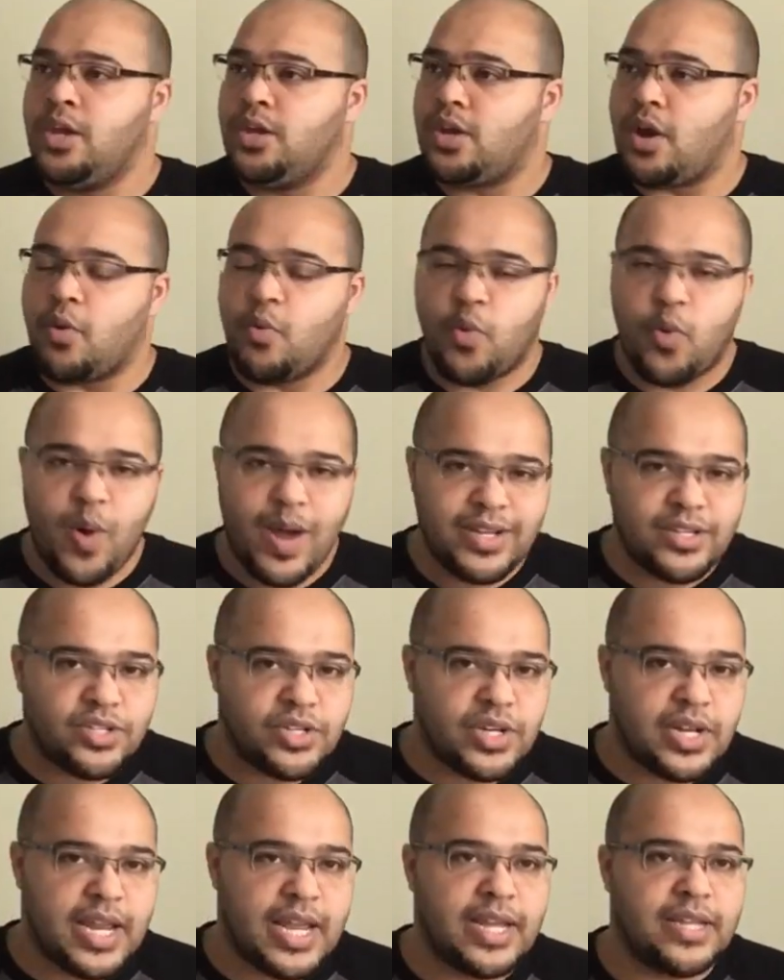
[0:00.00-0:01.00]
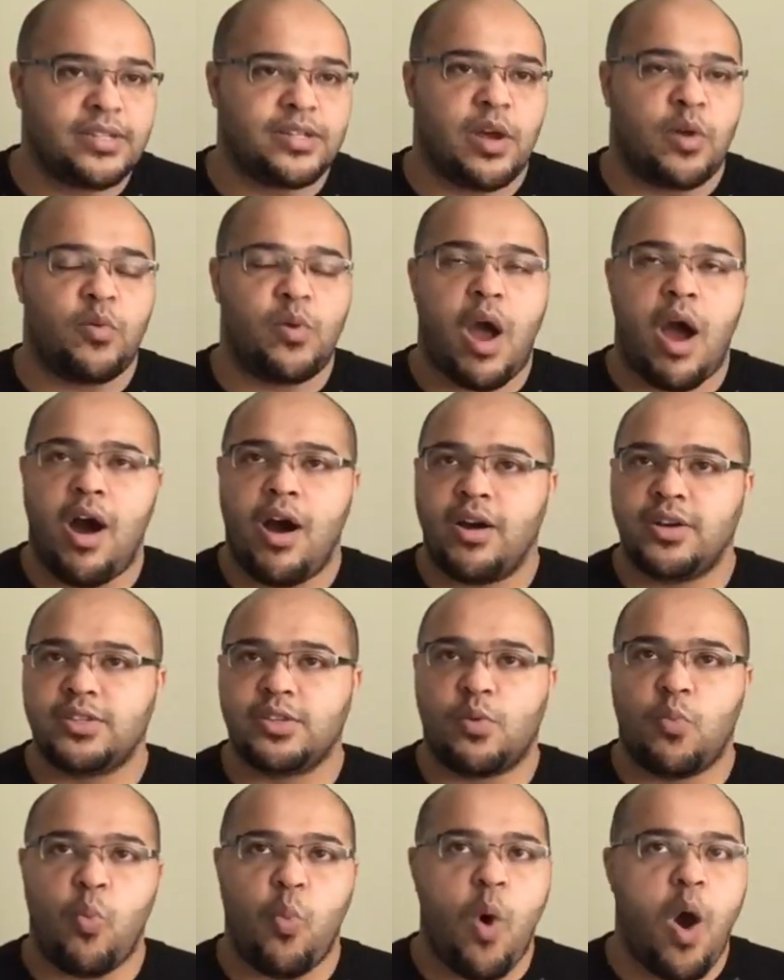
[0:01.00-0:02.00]
Don't question it. Don't
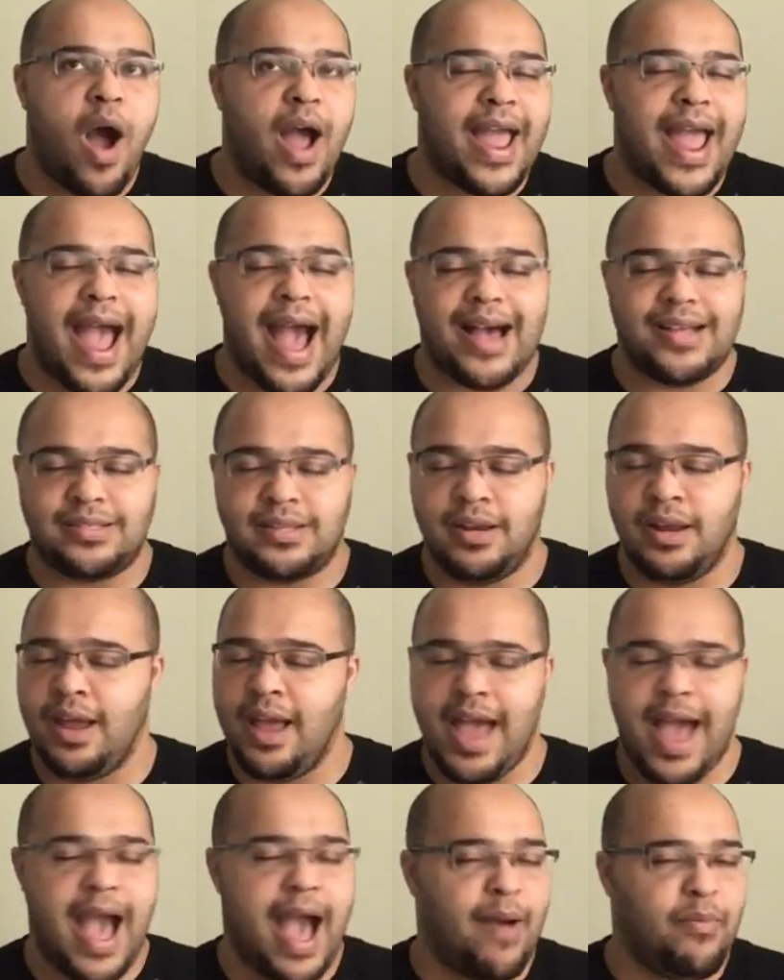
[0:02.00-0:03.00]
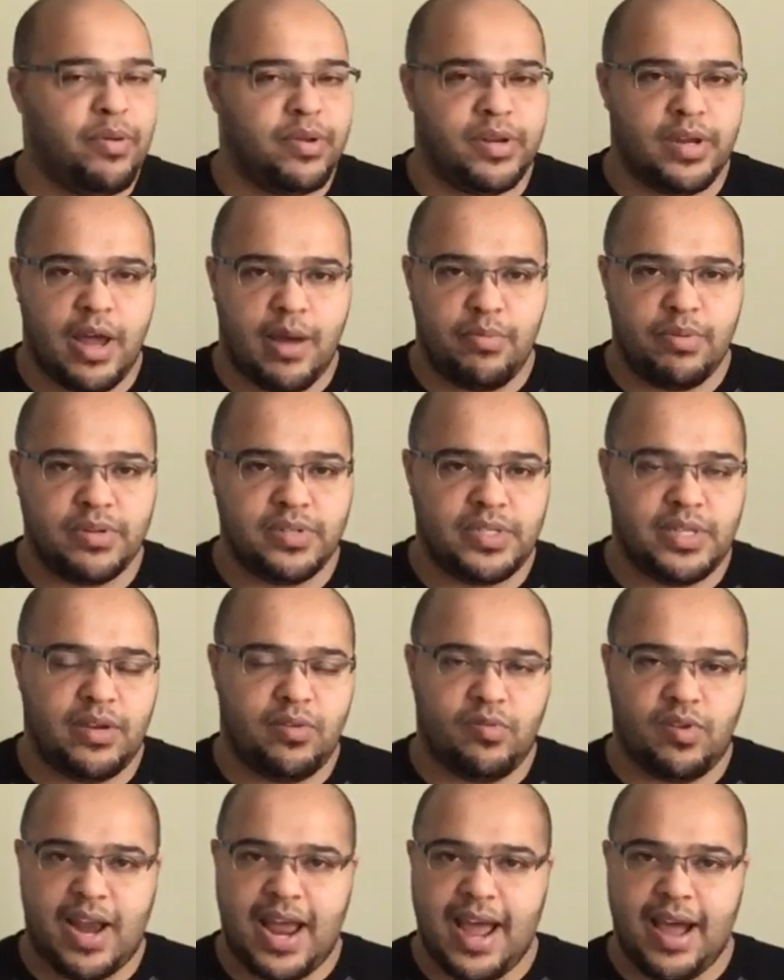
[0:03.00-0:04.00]
ask why it hasn't happened up
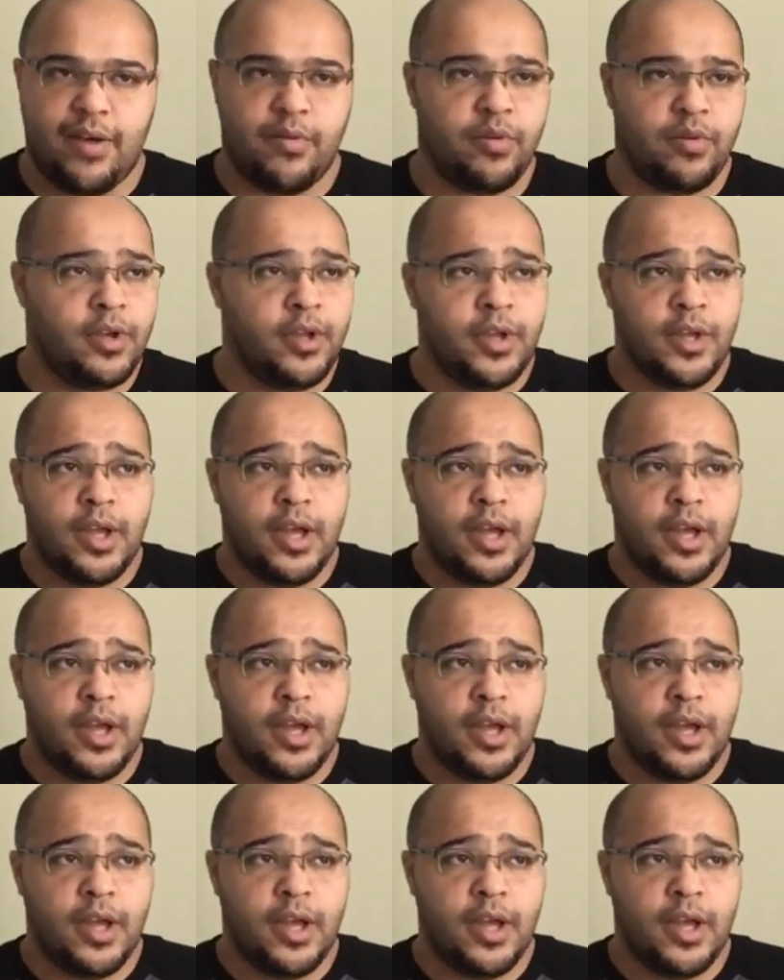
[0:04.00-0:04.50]
until now.